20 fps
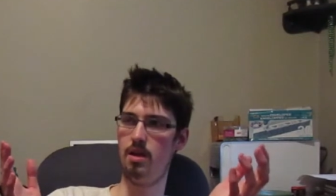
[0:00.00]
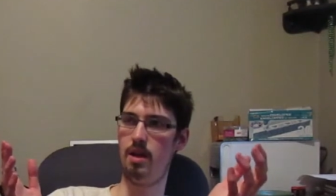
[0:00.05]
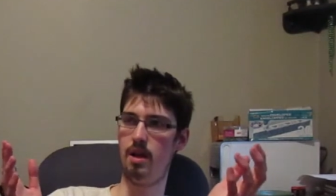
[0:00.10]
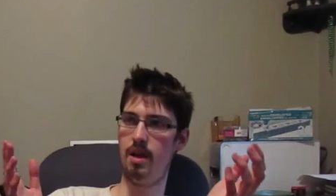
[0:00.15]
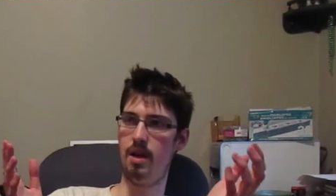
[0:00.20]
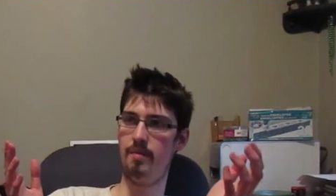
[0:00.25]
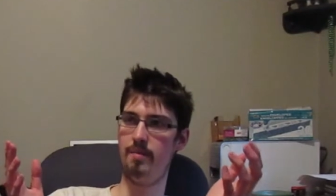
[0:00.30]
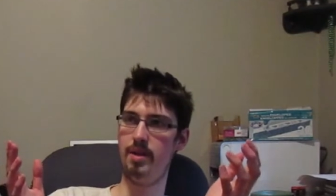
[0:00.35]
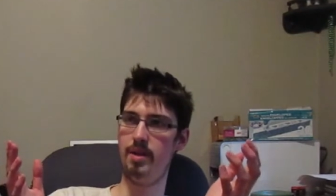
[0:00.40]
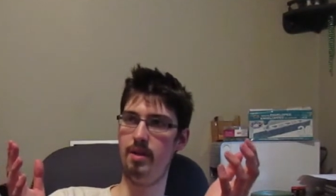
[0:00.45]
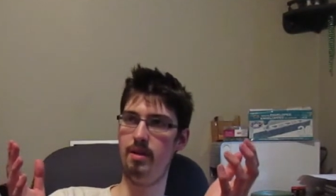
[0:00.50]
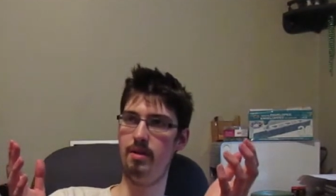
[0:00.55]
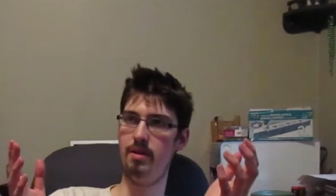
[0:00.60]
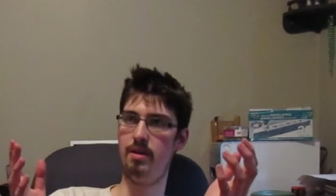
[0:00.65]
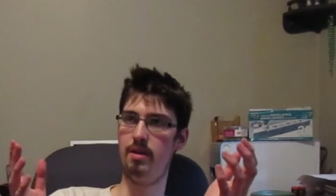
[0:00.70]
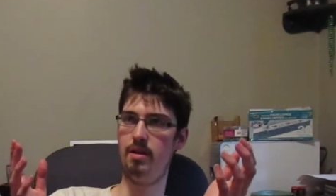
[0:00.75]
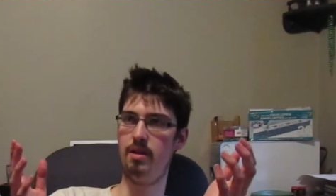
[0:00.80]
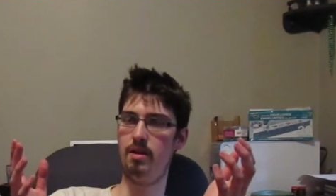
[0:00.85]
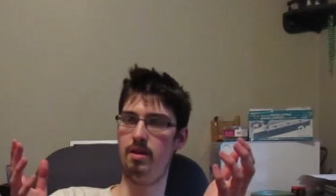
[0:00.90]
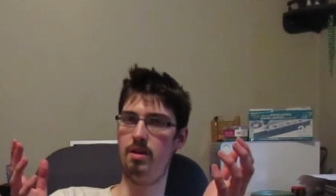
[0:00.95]
I mean,
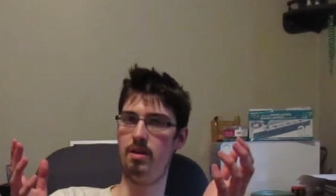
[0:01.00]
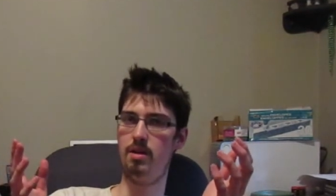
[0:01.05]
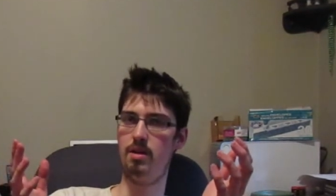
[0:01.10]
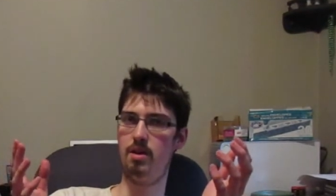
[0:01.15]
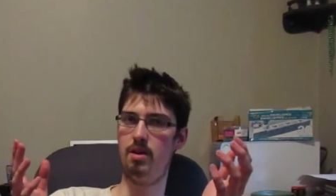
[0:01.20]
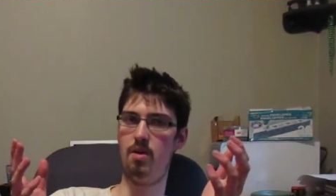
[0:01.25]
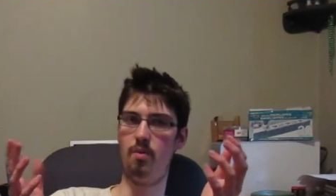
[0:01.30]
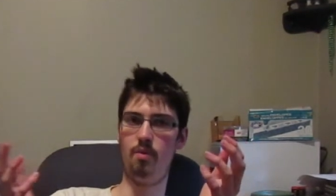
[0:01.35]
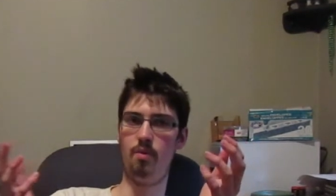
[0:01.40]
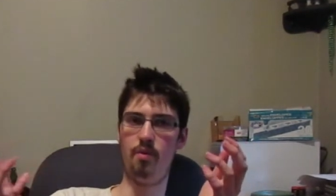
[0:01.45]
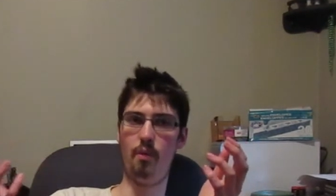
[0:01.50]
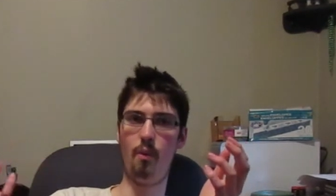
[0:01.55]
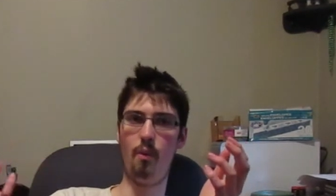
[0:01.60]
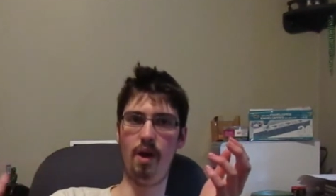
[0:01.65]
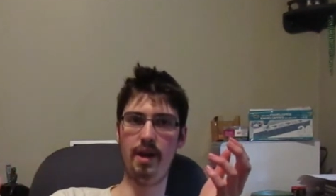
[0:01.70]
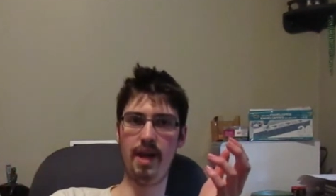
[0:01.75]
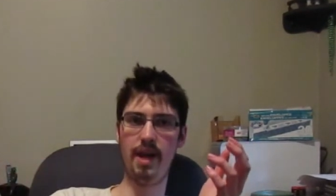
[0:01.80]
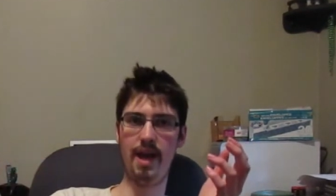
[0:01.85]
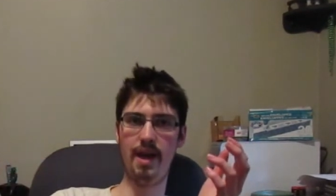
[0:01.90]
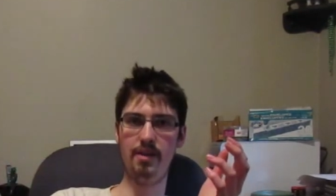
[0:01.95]
on the
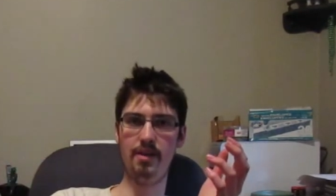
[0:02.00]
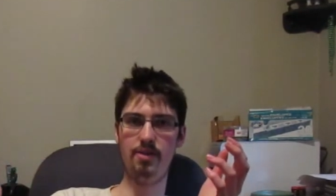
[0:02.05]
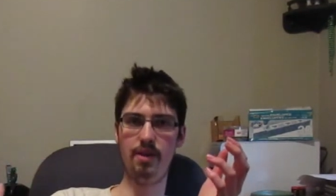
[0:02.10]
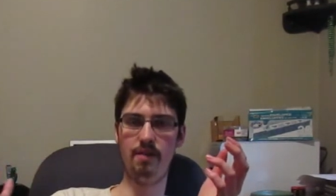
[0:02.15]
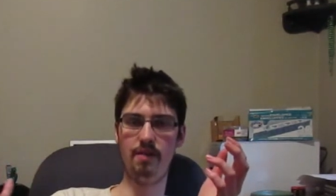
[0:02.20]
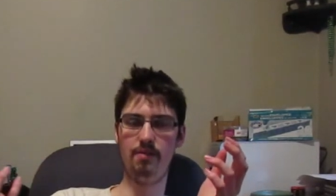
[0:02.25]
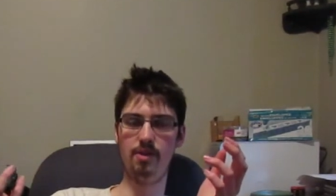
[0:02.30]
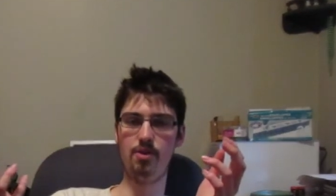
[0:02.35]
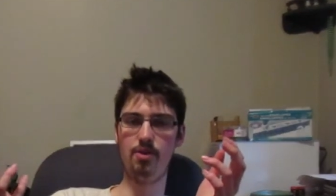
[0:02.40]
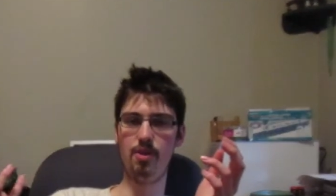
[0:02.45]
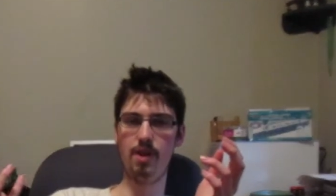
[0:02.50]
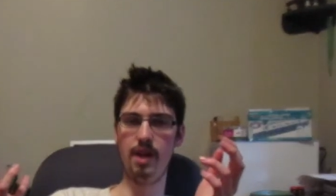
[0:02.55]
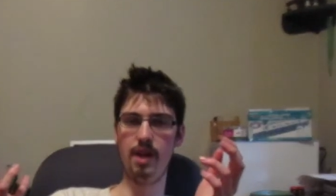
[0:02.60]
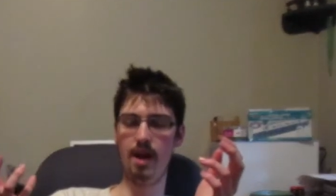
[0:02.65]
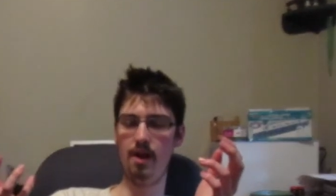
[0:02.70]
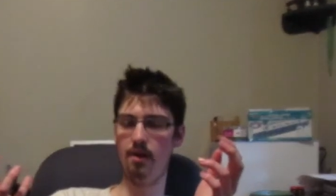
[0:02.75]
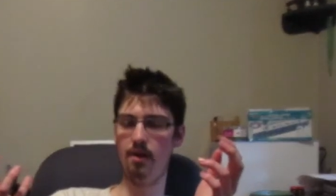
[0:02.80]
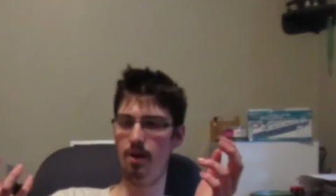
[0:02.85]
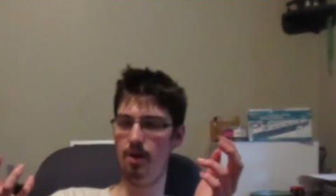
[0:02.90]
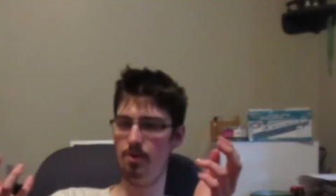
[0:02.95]
one hand, you have the Green
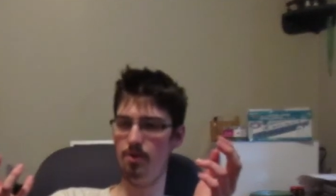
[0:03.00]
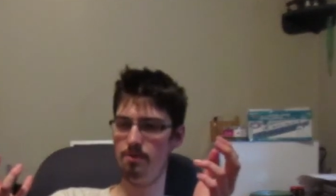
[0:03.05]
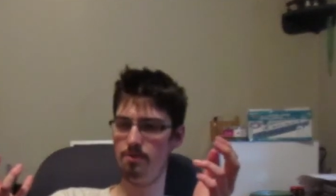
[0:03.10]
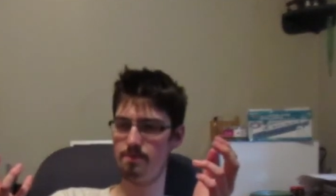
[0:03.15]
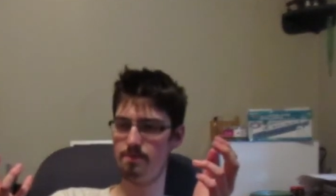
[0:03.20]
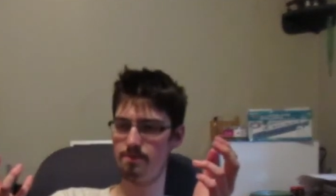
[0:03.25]
Arrow,